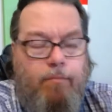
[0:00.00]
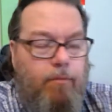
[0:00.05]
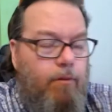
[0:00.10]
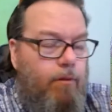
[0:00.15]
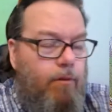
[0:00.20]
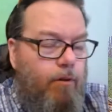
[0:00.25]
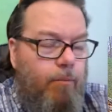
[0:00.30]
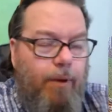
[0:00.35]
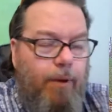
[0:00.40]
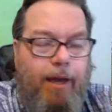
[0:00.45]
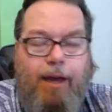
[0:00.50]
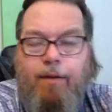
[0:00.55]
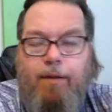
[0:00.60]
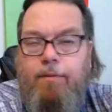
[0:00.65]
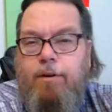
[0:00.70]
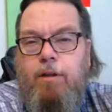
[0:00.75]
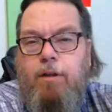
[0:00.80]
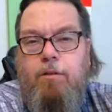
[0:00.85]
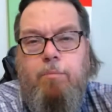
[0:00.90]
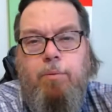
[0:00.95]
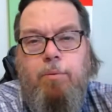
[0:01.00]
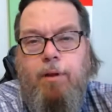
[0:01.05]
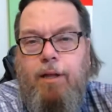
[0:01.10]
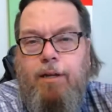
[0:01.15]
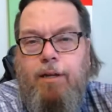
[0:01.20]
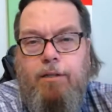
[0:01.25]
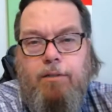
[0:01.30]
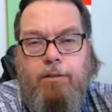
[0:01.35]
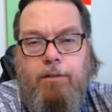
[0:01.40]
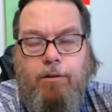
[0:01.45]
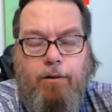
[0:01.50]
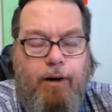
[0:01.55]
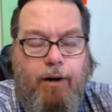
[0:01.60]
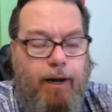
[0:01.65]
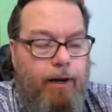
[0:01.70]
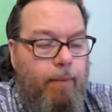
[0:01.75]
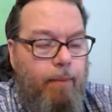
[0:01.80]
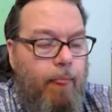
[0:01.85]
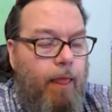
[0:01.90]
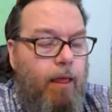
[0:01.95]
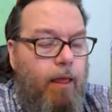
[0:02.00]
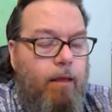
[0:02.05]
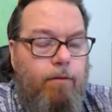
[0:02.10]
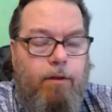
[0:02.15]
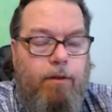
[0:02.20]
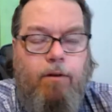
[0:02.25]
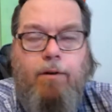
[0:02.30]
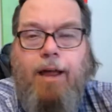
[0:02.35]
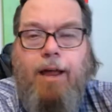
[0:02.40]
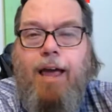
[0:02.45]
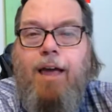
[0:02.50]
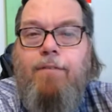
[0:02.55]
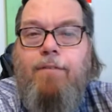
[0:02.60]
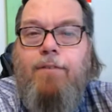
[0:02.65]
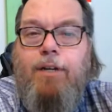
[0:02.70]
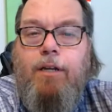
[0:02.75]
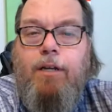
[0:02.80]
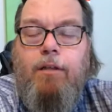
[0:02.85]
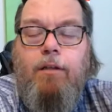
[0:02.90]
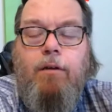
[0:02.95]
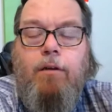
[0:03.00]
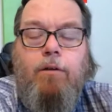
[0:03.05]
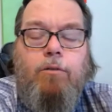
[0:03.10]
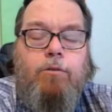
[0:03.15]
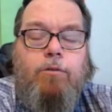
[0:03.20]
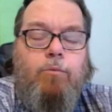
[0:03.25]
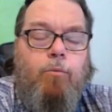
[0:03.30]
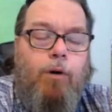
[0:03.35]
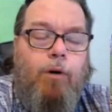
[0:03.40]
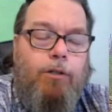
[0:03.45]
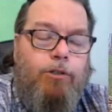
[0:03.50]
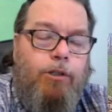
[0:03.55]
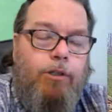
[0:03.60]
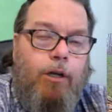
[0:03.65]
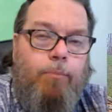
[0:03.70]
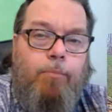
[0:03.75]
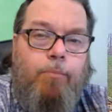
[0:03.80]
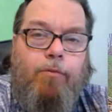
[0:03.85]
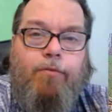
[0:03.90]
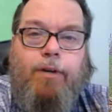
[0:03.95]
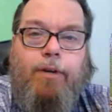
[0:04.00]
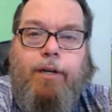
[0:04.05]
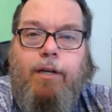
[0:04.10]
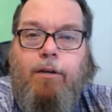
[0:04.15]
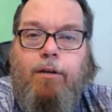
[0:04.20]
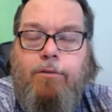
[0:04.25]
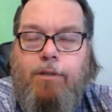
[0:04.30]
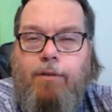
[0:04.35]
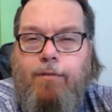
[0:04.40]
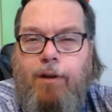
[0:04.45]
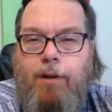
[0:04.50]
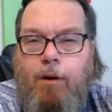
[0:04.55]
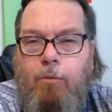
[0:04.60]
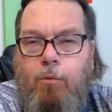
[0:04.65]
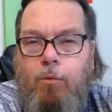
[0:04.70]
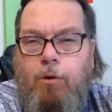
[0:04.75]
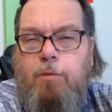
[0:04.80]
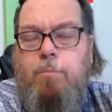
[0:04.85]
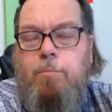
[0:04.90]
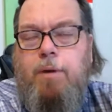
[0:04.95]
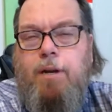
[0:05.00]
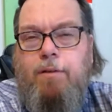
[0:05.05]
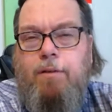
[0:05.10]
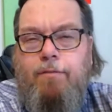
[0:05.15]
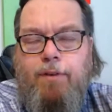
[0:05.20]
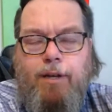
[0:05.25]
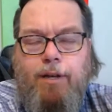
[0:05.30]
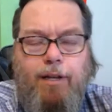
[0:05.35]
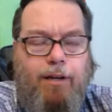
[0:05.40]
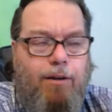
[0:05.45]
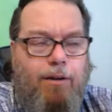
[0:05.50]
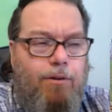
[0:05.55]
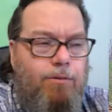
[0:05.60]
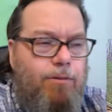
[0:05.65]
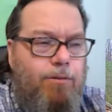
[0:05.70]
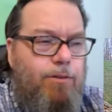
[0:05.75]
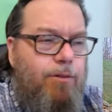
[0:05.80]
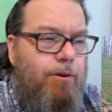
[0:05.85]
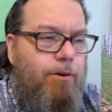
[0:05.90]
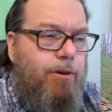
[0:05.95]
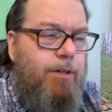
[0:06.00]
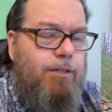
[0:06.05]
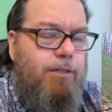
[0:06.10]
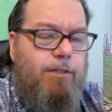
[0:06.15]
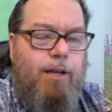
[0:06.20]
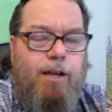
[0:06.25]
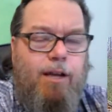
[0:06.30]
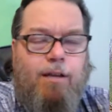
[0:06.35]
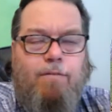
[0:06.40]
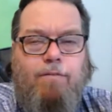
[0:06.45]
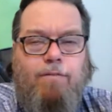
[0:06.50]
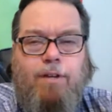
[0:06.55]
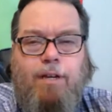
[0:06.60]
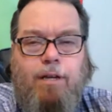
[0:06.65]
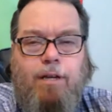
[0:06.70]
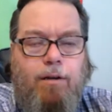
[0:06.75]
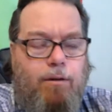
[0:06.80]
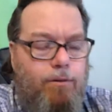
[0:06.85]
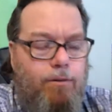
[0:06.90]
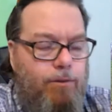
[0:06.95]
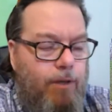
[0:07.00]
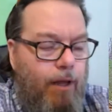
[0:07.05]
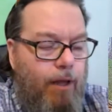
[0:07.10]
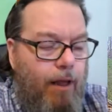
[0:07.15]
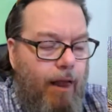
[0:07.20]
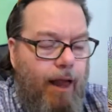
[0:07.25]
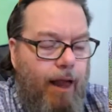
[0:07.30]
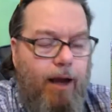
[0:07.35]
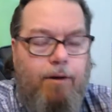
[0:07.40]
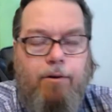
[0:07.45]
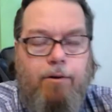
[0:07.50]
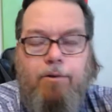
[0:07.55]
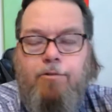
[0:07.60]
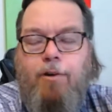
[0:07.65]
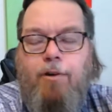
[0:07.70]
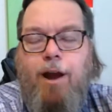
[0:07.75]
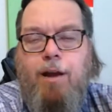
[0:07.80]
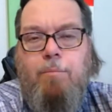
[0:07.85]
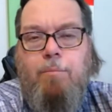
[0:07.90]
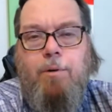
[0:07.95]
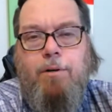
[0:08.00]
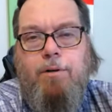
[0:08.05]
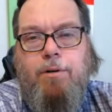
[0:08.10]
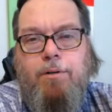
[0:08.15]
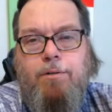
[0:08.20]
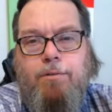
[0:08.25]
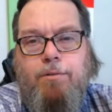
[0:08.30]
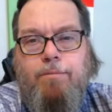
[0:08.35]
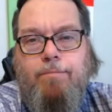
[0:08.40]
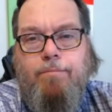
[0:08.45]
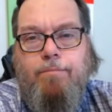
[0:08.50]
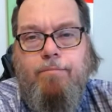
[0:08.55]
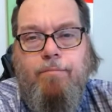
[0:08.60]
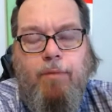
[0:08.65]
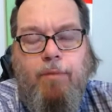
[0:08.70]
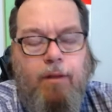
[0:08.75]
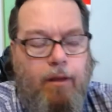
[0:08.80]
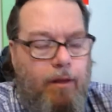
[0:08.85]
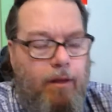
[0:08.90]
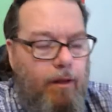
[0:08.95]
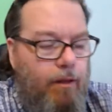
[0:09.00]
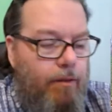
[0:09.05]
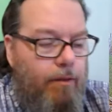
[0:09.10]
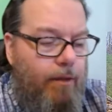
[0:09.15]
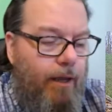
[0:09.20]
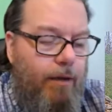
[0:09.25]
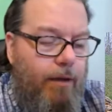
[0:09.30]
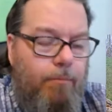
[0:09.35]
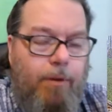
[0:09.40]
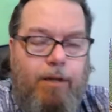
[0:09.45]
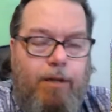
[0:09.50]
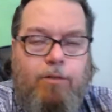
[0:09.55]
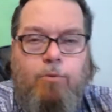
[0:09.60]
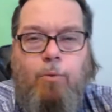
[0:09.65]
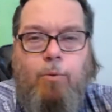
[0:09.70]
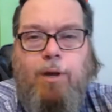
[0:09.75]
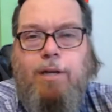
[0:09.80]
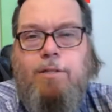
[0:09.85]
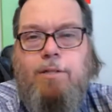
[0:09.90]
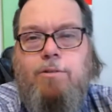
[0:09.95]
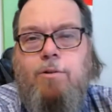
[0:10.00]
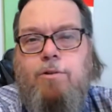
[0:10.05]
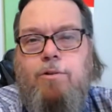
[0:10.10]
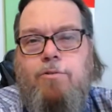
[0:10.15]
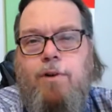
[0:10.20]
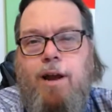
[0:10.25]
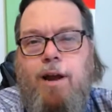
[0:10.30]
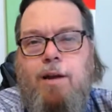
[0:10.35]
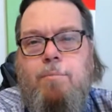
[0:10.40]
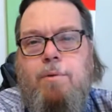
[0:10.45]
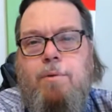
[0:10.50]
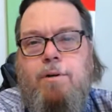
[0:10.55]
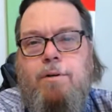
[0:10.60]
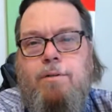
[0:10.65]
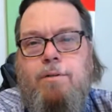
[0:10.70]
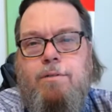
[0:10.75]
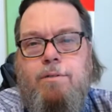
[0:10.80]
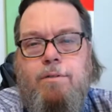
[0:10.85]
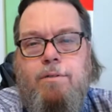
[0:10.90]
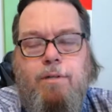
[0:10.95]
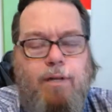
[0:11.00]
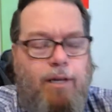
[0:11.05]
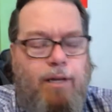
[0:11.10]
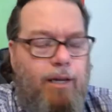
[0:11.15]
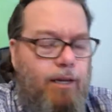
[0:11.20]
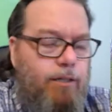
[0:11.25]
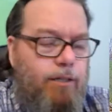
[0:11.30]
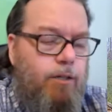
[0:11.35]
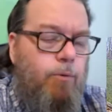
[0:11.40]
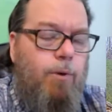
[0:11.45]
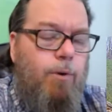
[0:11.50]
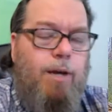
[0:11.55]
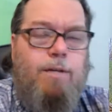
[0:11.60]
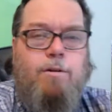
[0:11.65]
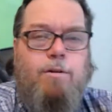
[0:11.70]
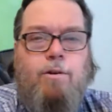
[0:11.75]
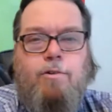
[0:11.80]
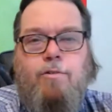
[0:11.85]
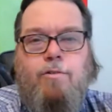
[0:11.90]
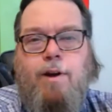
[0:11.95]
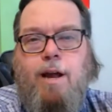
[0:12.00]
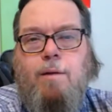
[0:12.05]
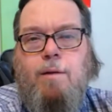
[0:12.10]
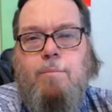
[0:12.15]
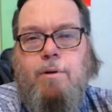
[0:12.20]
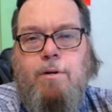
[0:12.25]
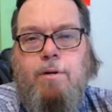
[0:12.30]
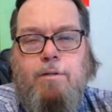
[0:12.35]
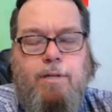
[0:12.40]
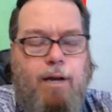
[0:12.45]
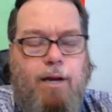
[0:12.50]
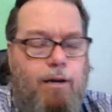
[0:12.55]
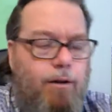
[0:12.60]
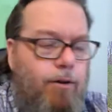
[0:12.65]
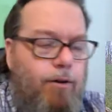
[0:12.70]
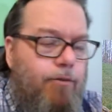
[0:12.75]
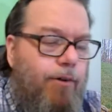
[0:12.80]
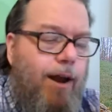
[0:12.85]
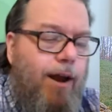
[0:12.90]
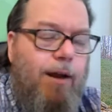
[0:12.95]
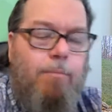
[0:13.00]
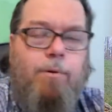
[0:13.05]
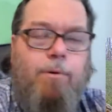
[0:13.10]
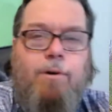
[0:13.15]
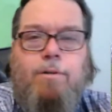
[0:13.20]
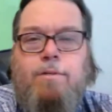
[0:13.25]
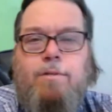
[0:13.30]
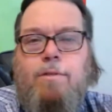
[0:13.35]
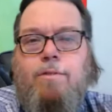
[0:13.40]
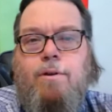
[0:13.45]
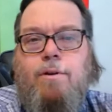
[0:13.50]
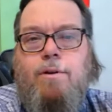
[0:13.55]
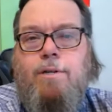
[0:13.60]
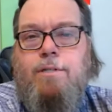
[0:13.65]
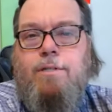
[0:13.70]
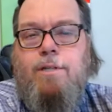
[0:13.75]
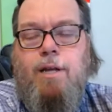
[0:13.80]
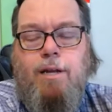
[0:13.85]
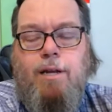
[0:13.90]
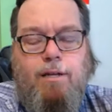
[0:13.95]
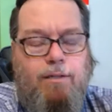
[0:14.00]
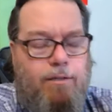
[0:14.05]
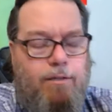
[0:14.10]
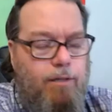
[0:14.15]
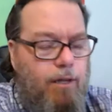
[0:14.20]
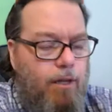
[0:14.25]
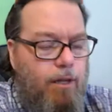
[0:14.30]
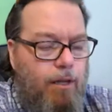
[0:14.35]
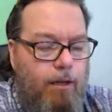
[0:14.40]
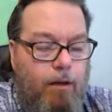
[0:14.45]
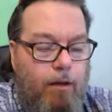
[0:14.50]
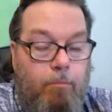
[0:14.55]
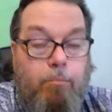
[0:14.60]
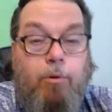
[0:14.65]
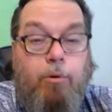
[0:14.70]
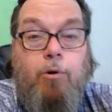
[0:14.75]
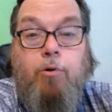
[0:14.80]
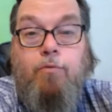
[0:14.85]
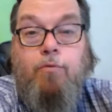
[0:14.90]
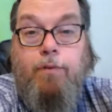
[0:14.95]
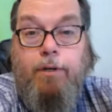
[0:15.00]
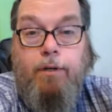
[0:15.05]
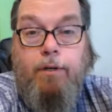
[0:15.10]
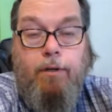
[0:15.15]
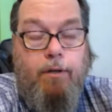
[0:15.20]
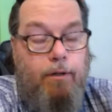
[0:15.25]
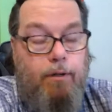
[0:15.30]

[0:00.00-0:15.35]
You may have another place. Great. You don't have any of those? Watch a couple videos. I've got one minute videos, thirty second videos, how to attract birds. ten best ways to attract birds. Easy way to attract birds. How to attract birds in thirty seconds. Proven.